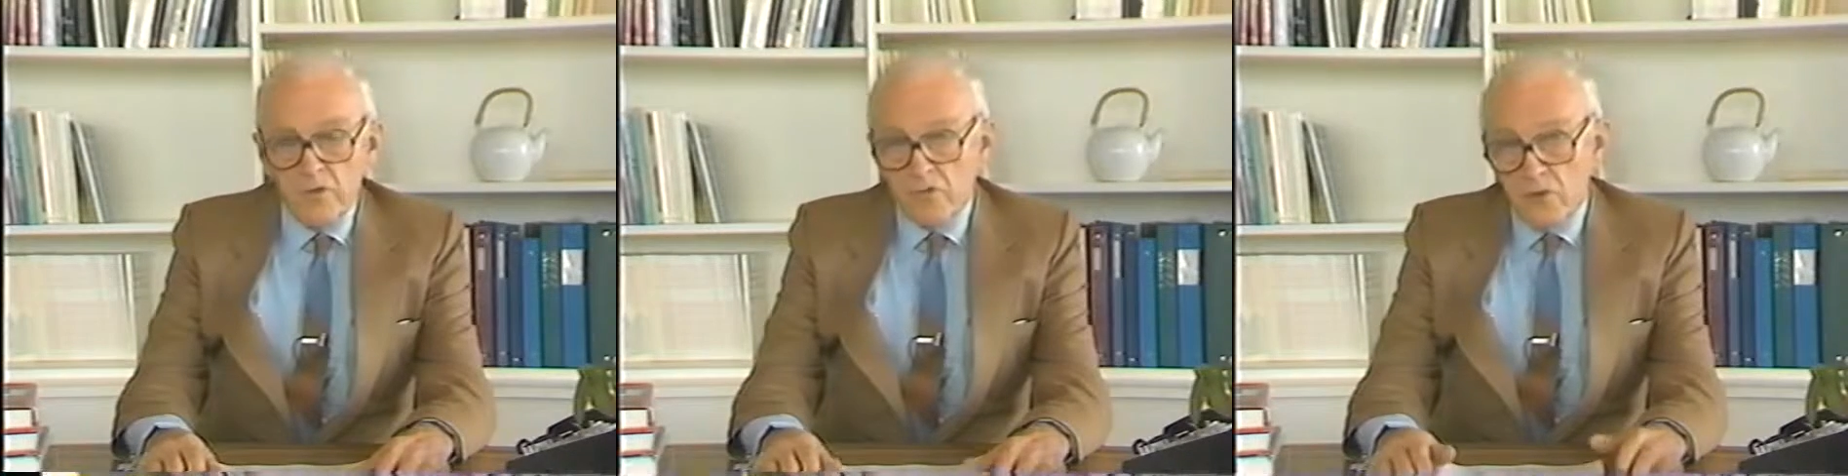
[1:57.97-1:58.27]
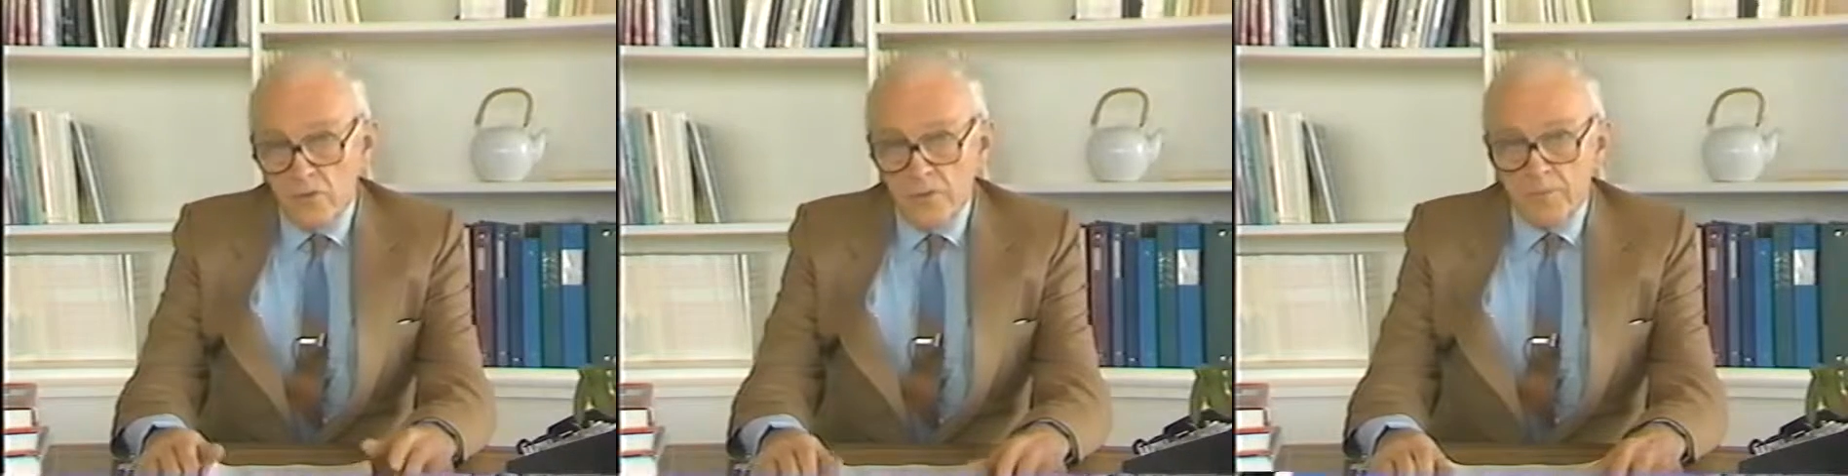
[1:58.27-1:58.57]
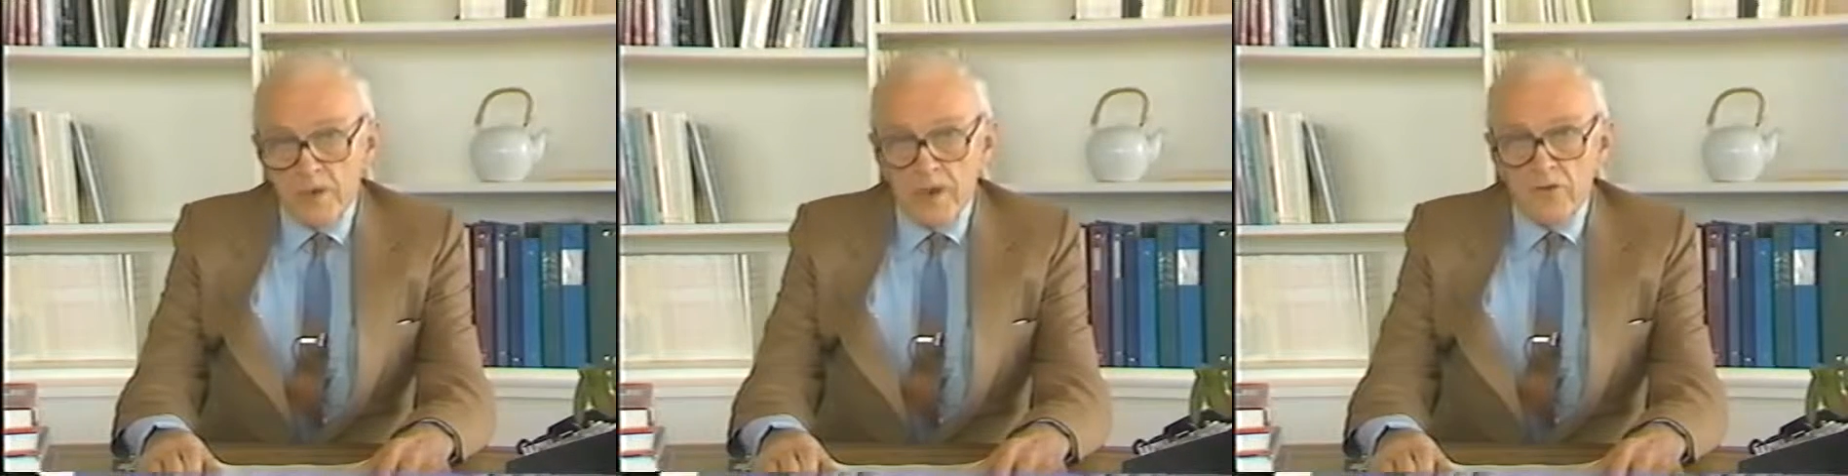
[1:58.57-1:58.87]
So we
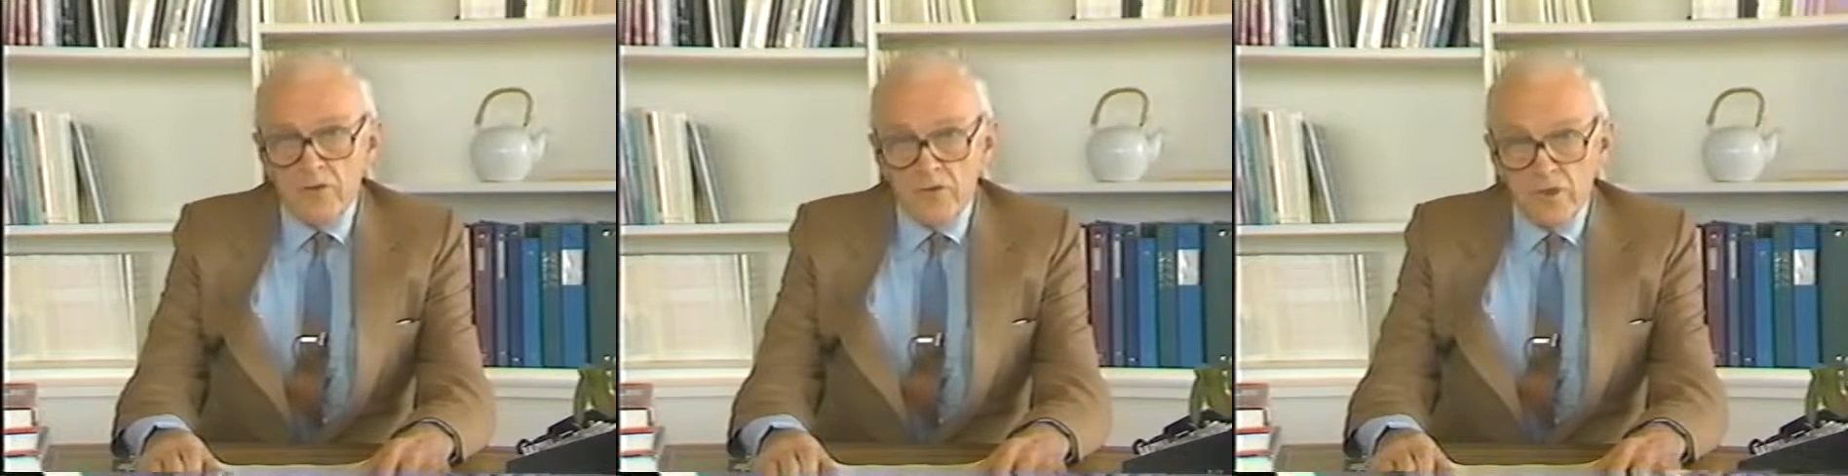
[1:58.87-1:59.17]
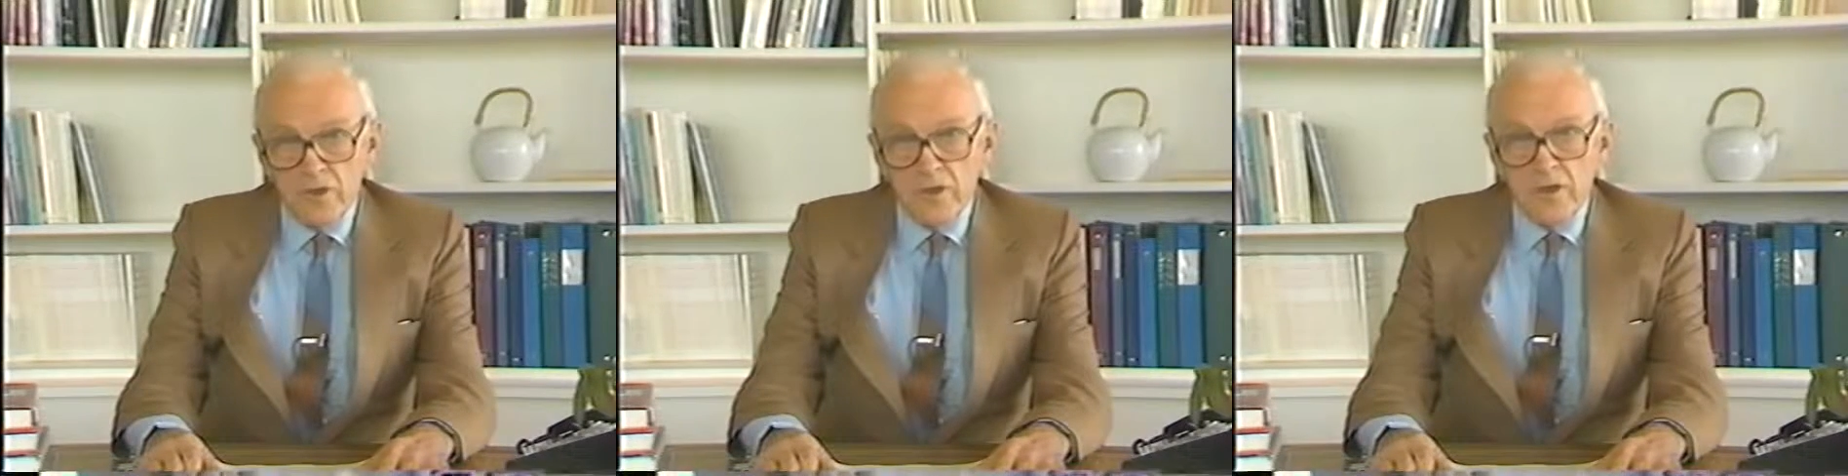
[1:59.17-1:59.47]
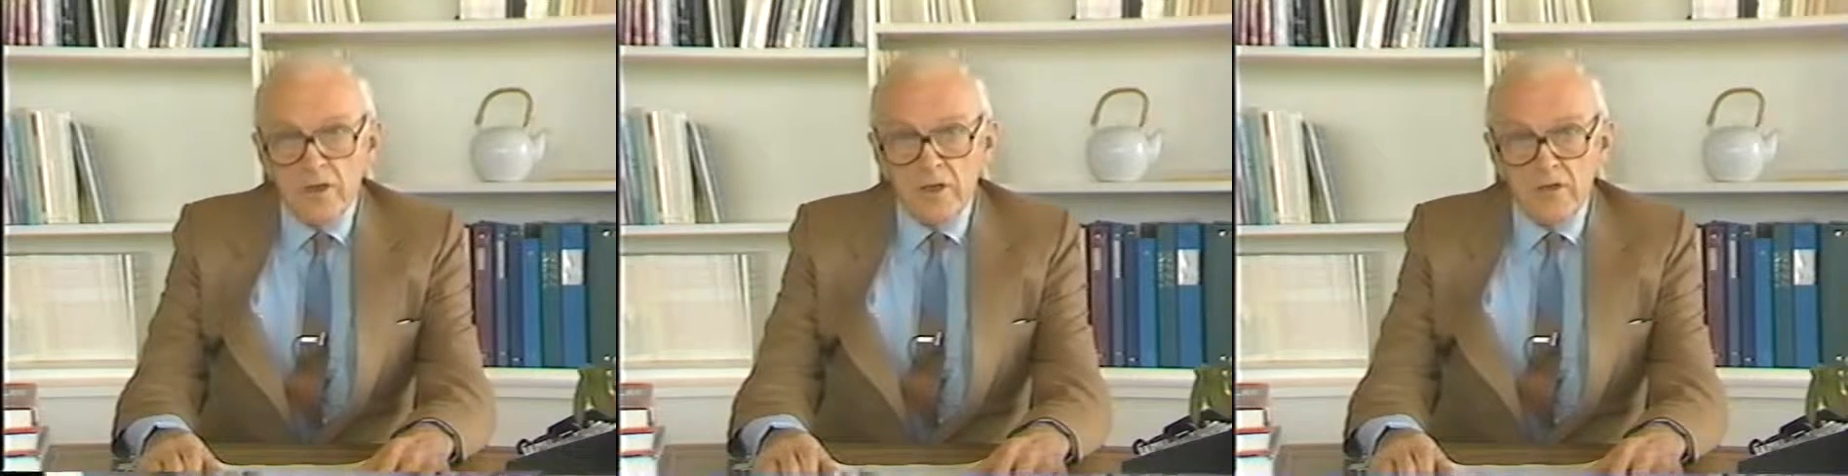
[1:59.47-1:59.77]
planned and did
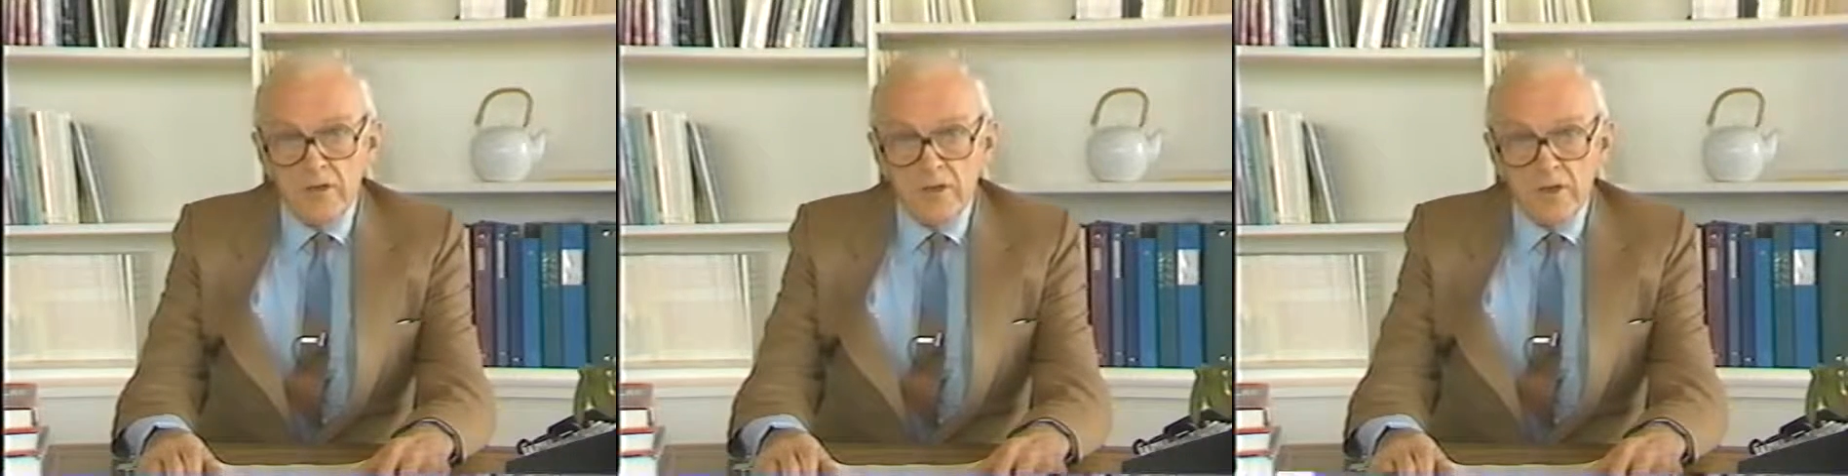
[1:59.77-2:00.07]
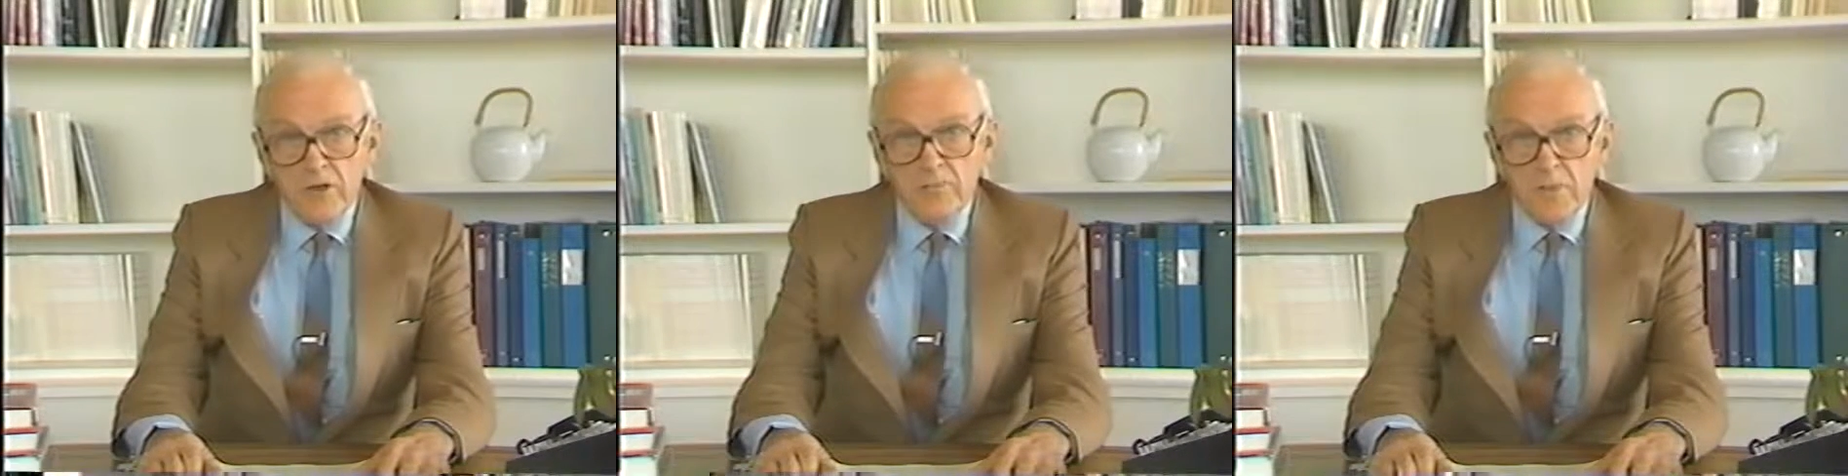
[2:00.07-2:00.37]
a detailed